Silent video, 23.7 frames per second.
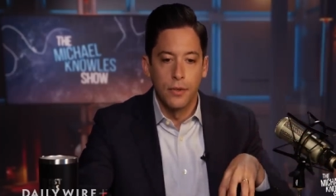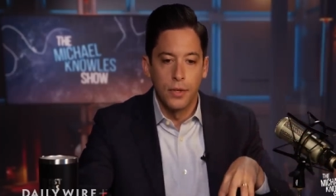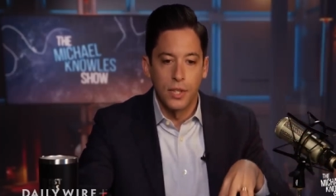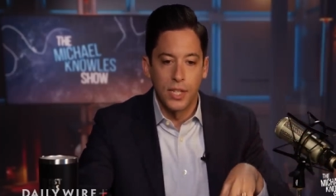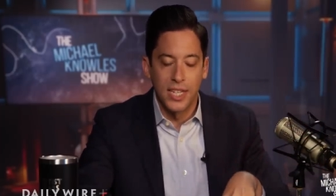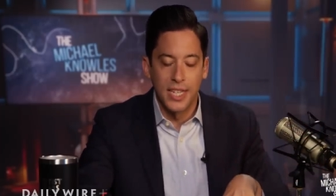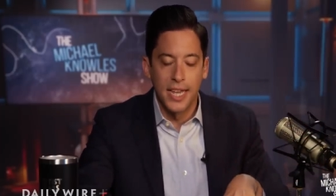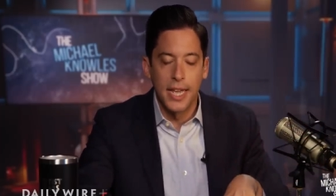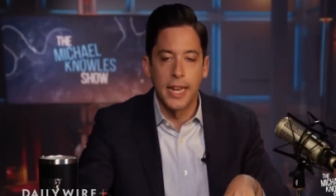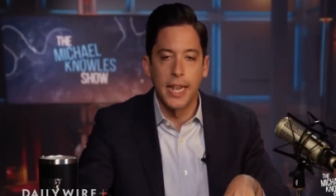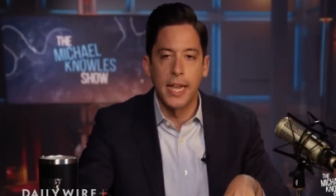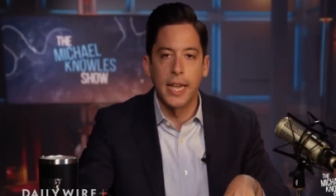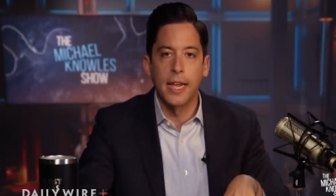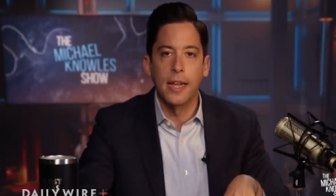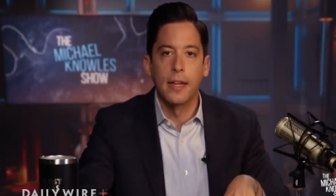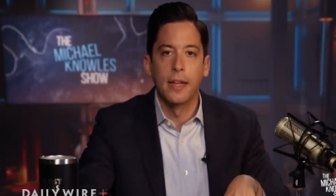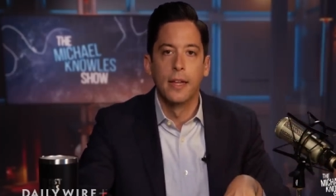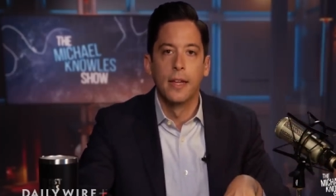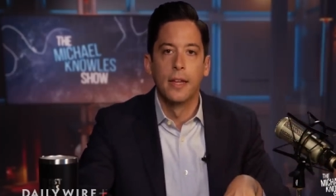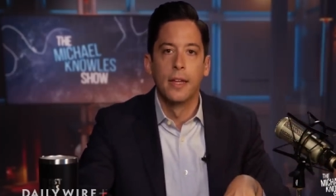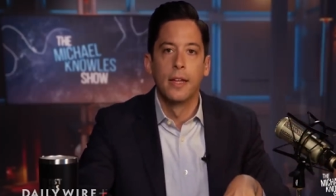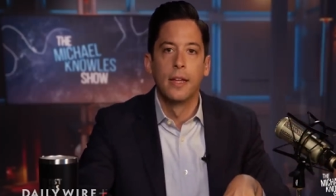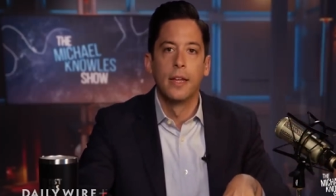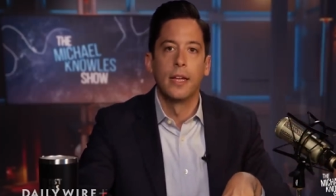city
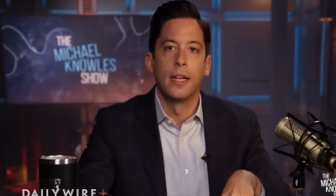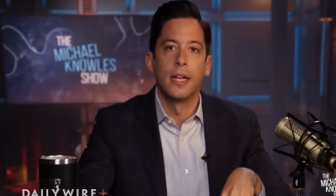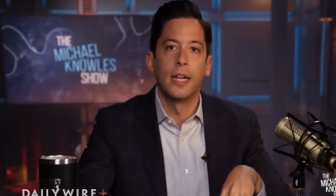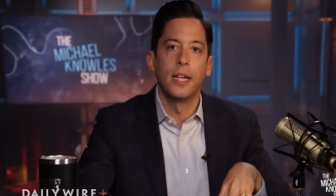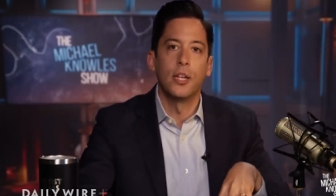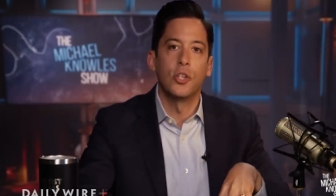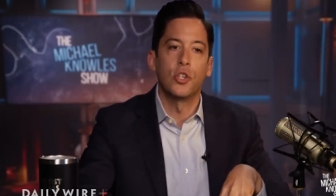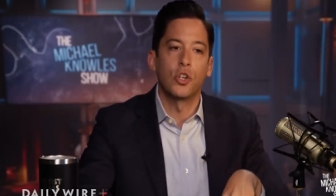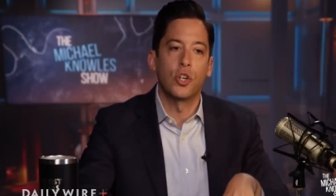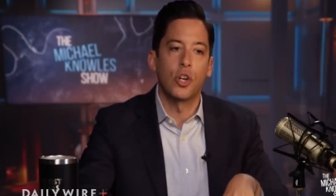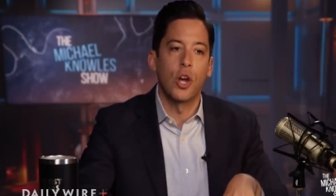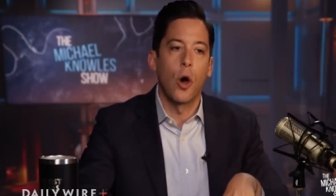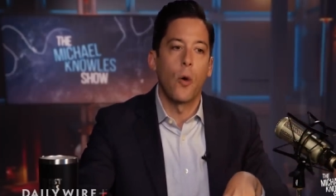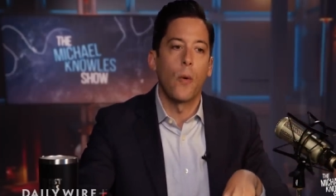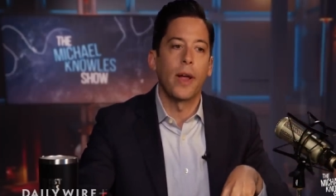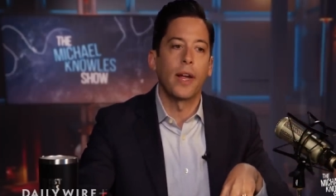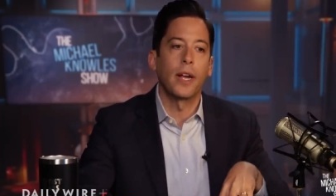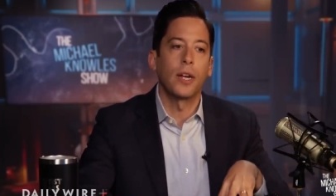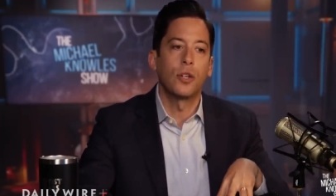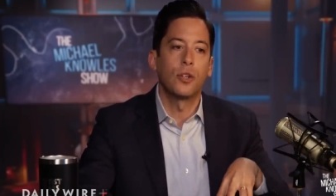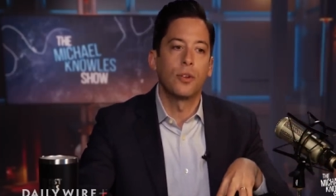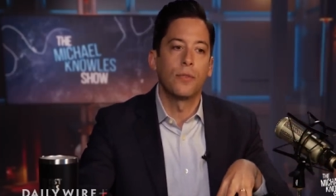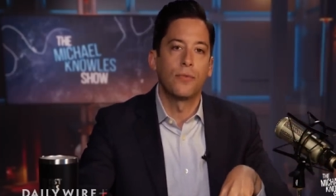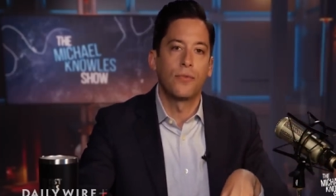is
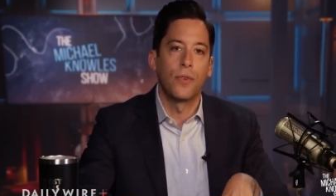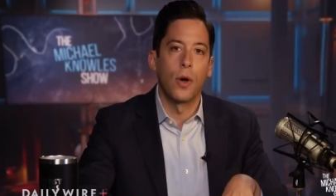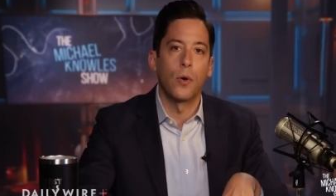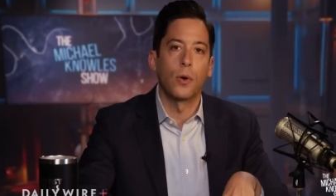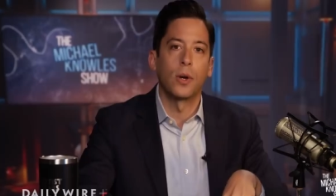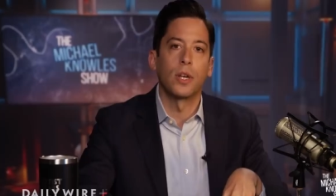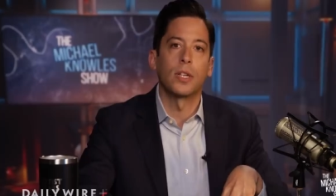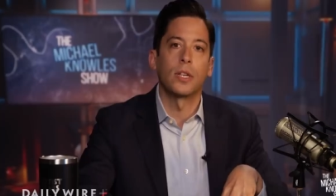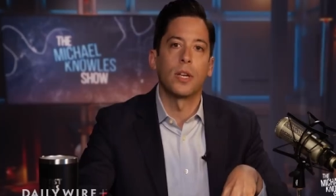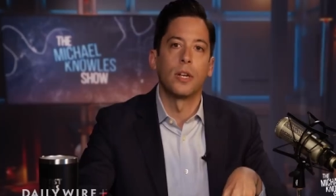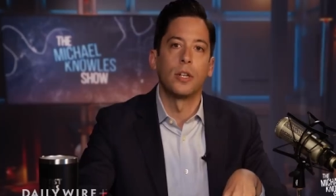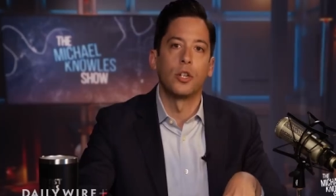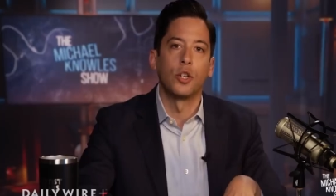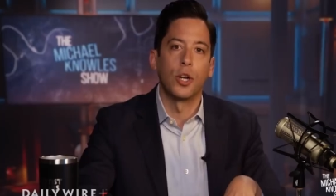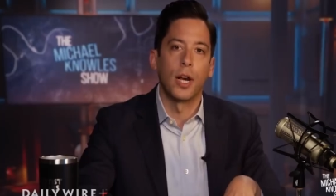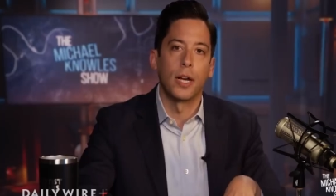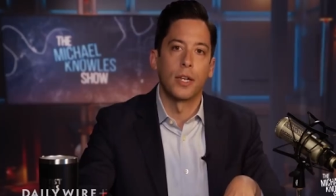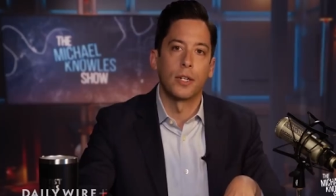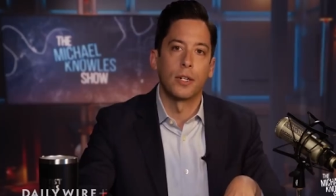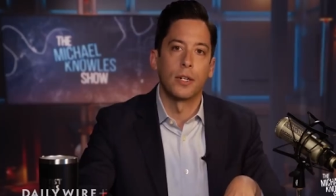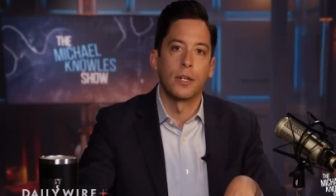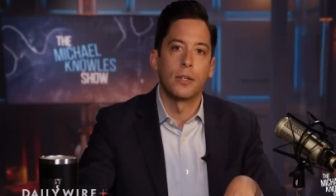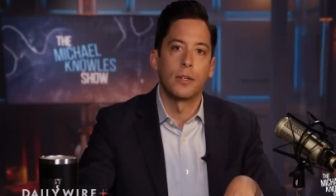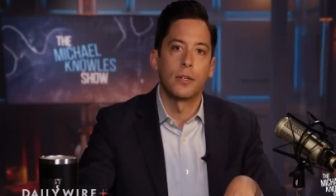going to focus on
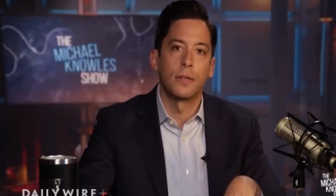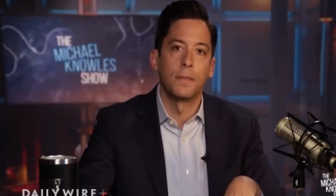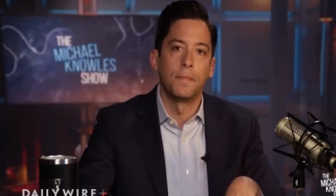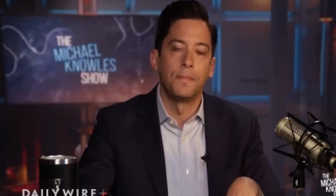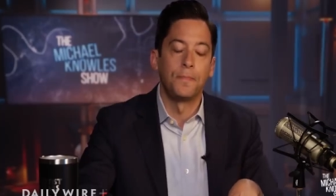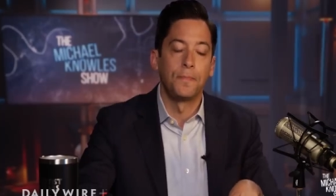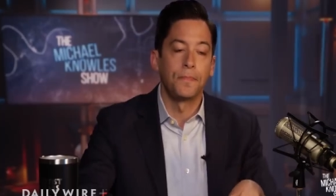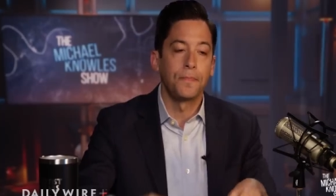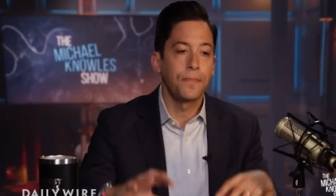justice.